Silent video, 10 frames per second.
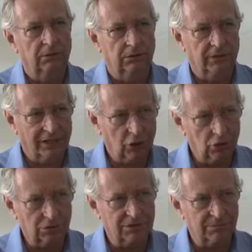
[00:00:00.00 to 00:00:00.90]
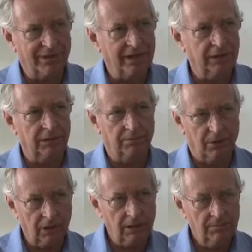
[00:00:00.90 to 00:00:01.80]
And that causes pain in the
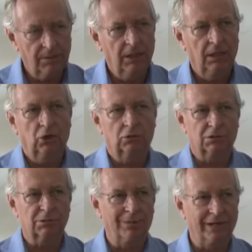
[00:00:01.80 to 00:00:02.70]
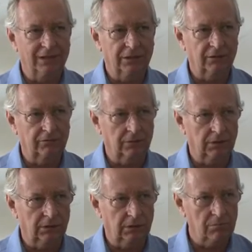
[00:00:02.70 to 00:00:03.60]
body, causes pain
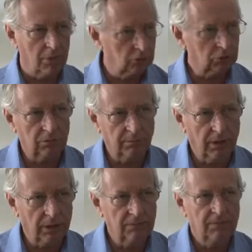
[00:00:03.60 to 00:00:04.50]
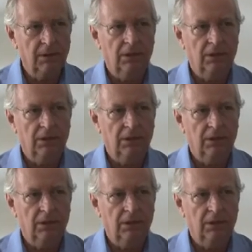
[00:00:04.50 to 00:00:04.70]
in the emotional body,